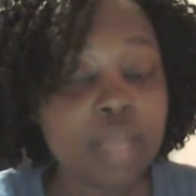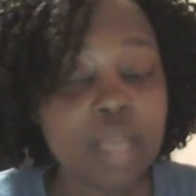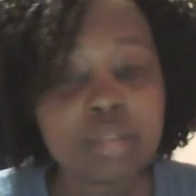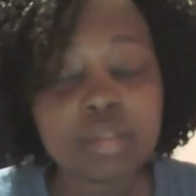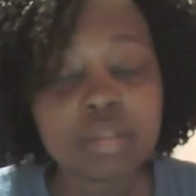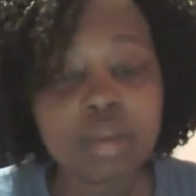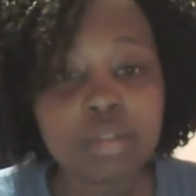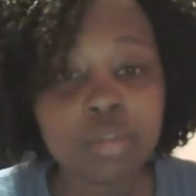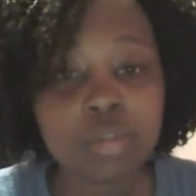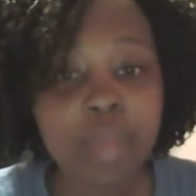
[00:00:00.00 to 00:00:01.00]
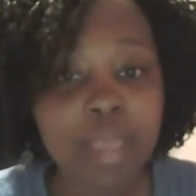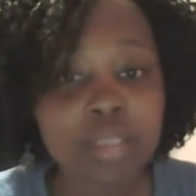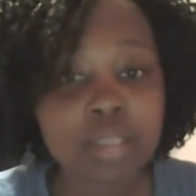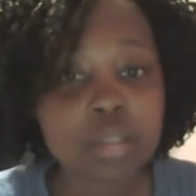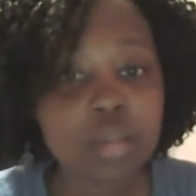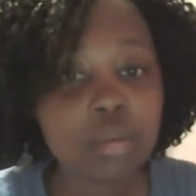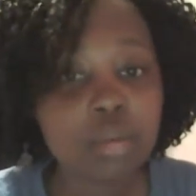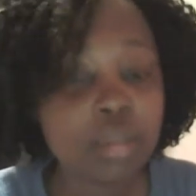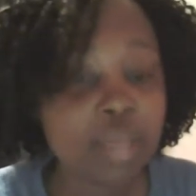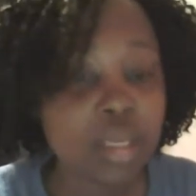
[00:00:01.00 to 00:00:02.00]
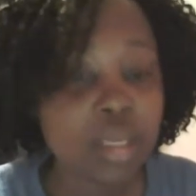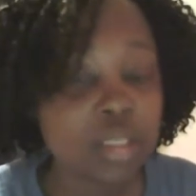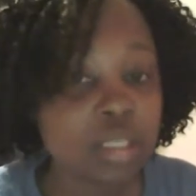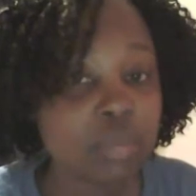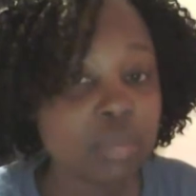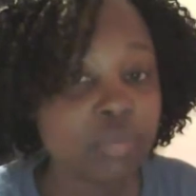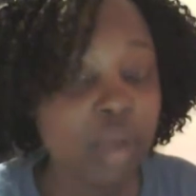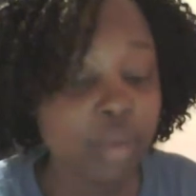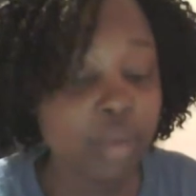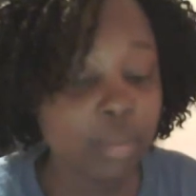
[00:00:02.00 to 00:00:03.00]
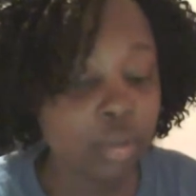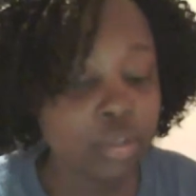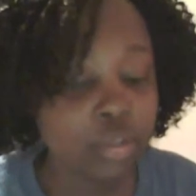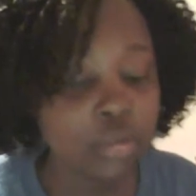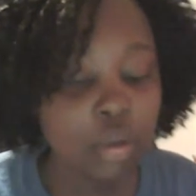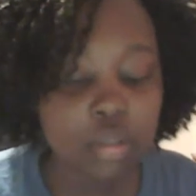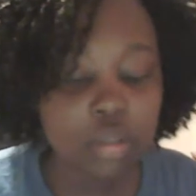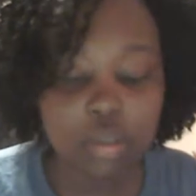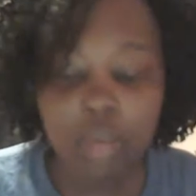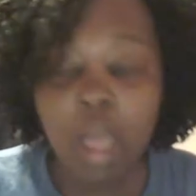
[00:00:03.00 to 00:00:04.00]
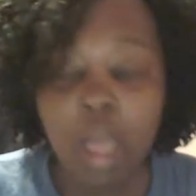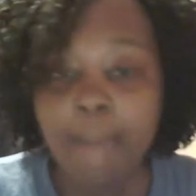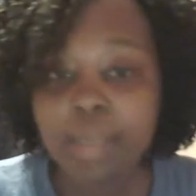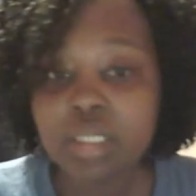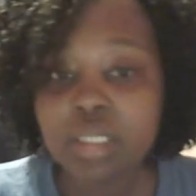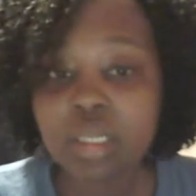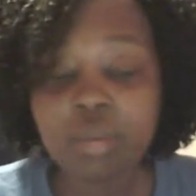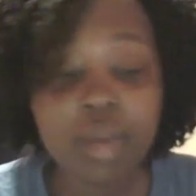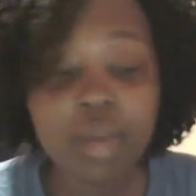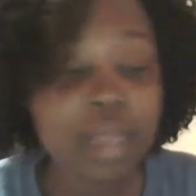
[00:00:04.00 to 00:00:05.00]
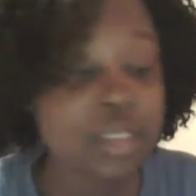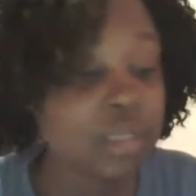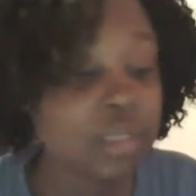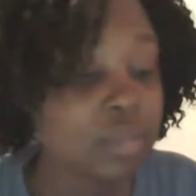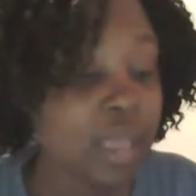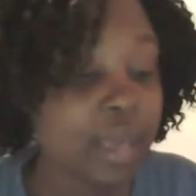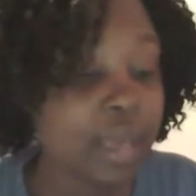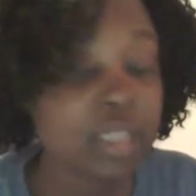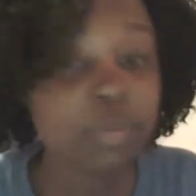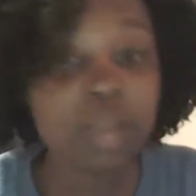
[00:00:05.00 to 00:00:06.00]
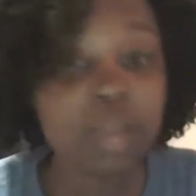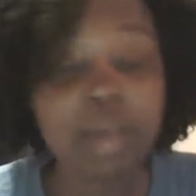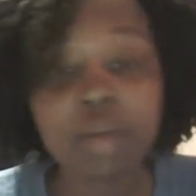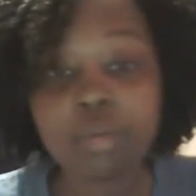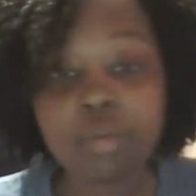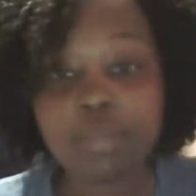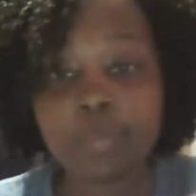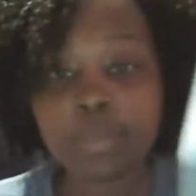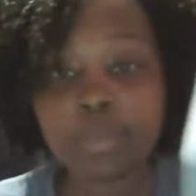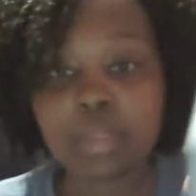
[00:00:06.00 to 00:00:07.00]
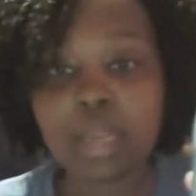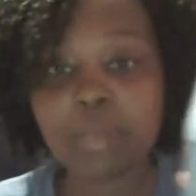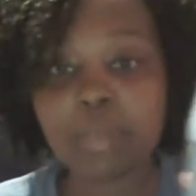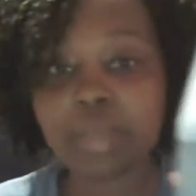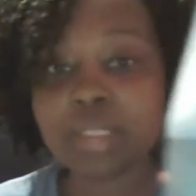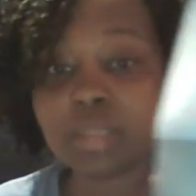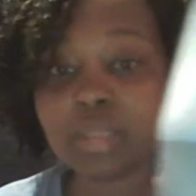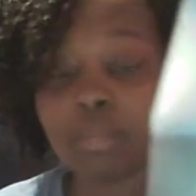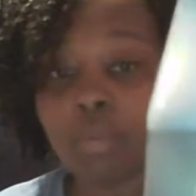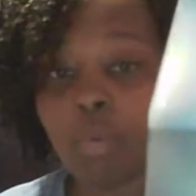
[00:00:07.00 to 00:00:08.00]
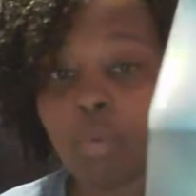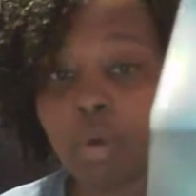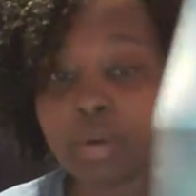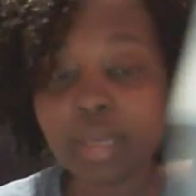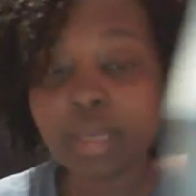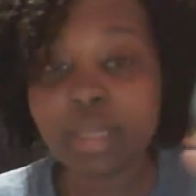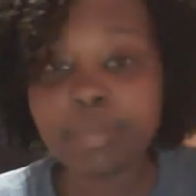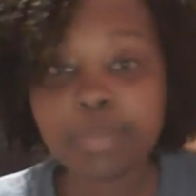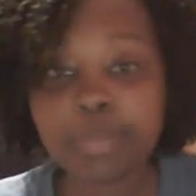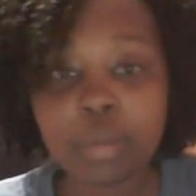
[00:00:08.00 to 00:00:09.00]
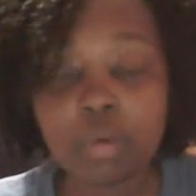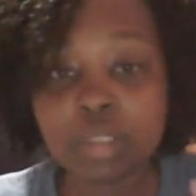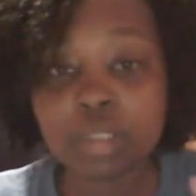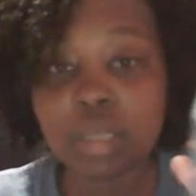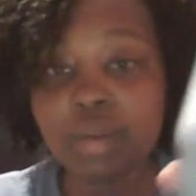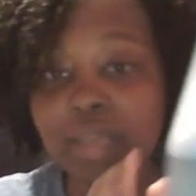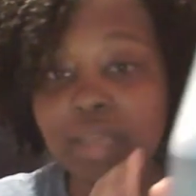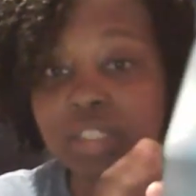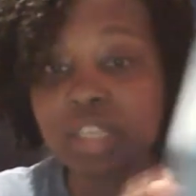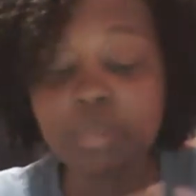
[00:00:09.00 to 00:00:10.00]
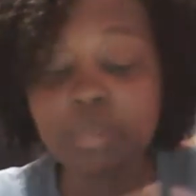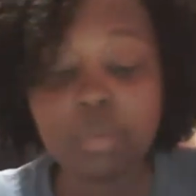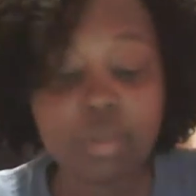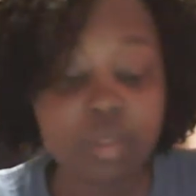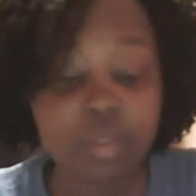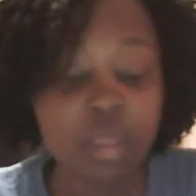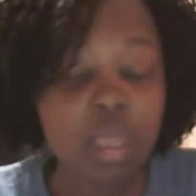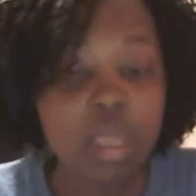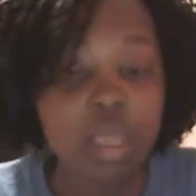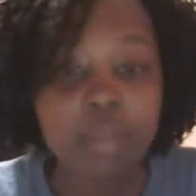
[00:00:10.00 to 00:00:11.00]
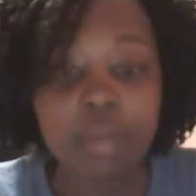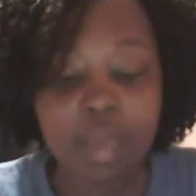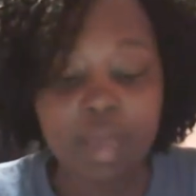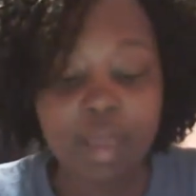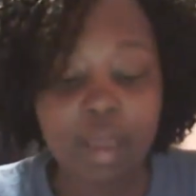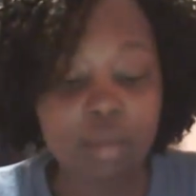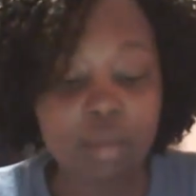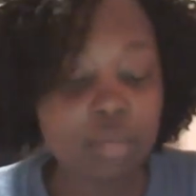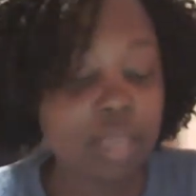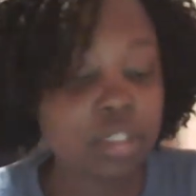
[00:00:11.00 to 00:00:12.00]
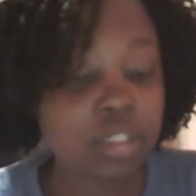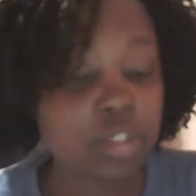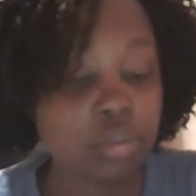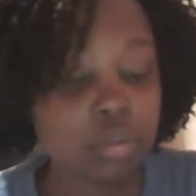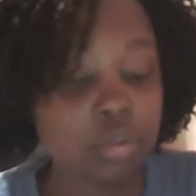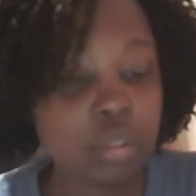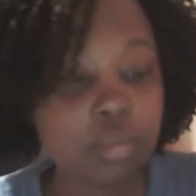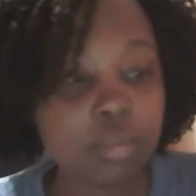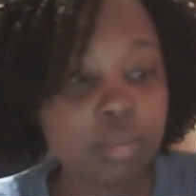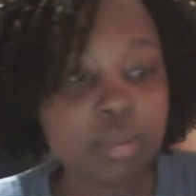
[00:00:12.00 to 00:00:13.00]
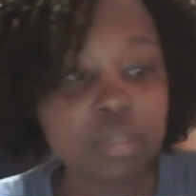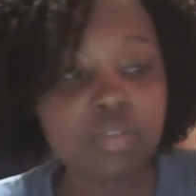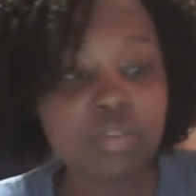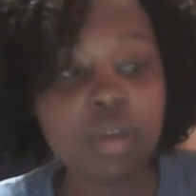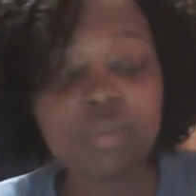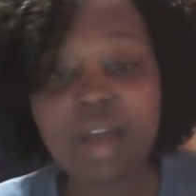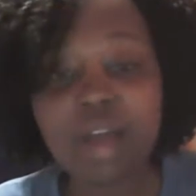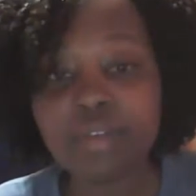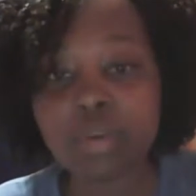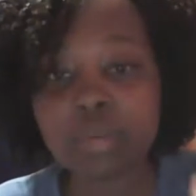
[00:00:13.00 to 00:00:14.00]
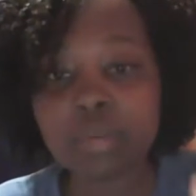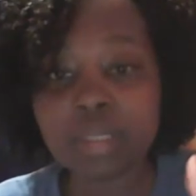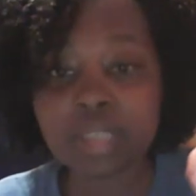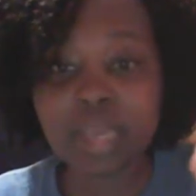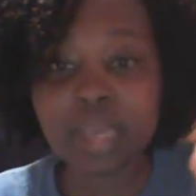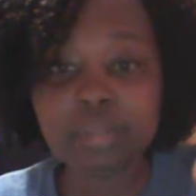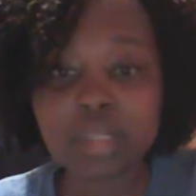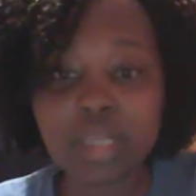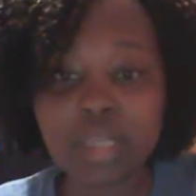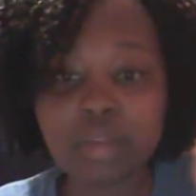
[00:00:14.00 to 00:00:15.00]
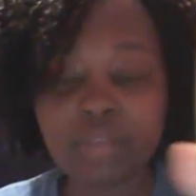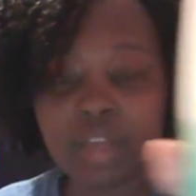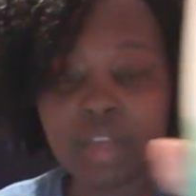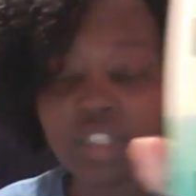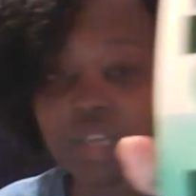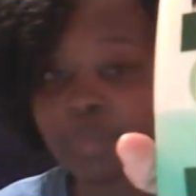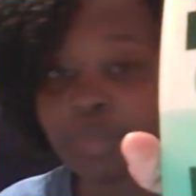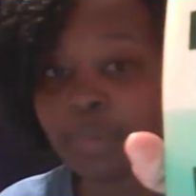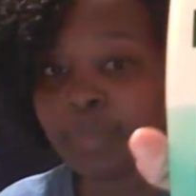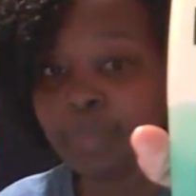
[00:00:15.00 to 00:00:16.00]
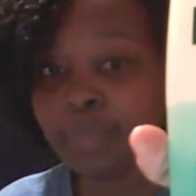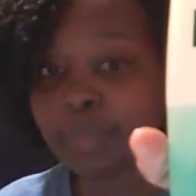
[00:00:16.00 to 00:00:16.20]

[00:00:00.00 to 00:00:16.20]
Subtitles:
I used about 2 packs. So let me get into this before I ramble on too long. So basically what I did was I had a spray bottle that I placed some water in. Of course, it already has the shampoo with it, but I just used some of this VO5 Herbal Escapes clarifying shampoo.